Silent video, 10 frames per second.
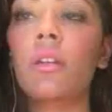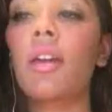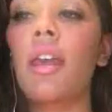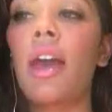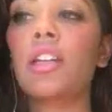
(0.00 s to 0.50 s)

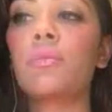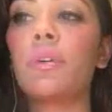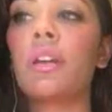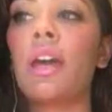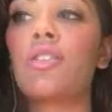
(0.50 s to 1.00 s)
and
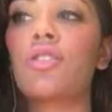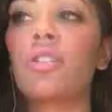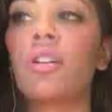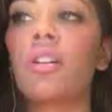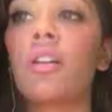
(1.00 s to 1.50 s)

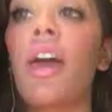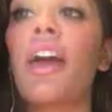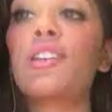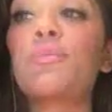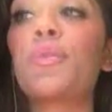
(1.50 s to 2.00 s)

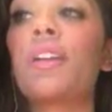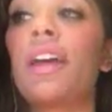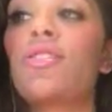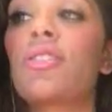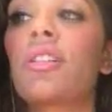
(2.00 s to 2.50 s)

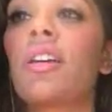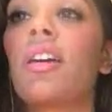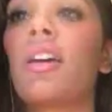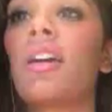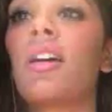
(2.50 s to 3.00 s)
exponentially
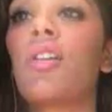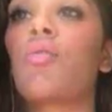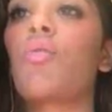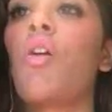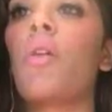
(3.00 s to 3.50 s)

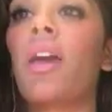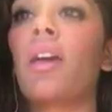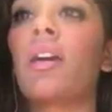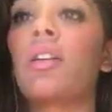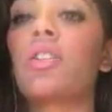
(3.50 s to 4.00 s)
growing
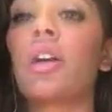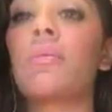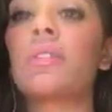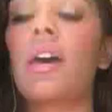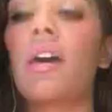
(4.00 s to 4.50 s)
in
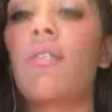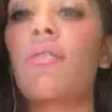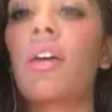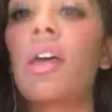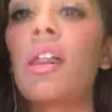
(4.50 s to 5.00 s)
terms of
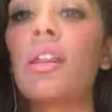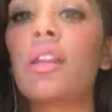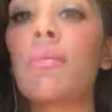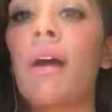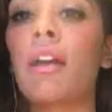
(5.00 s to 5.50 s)

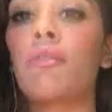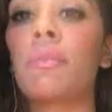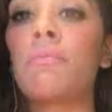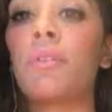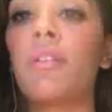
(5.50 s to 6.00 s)
the amount of
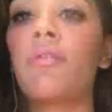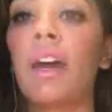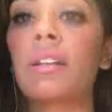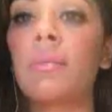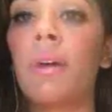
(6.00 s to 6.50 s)
people
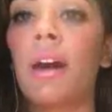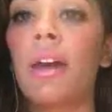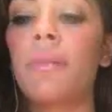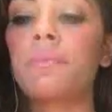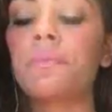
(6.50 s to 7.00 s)
affected by
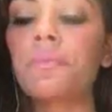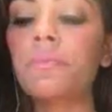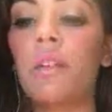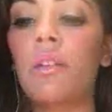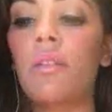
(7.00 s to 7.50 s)
it.
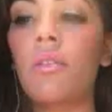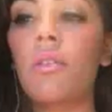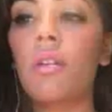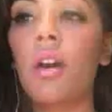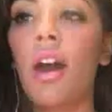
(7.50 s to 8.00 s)

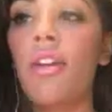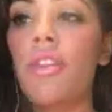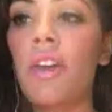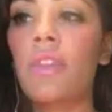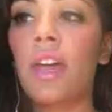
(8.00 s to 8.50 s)
I
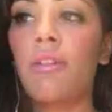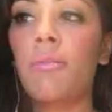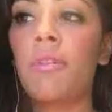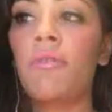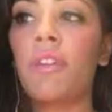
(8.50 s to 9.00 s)
think that it
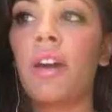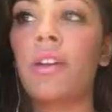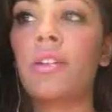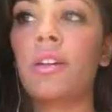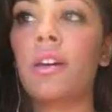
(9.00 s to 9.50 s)
would be fair
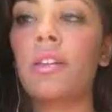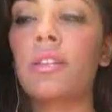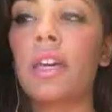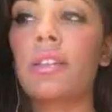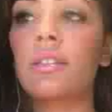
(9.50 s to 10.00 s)
to
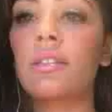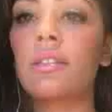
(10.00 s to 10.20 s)
assess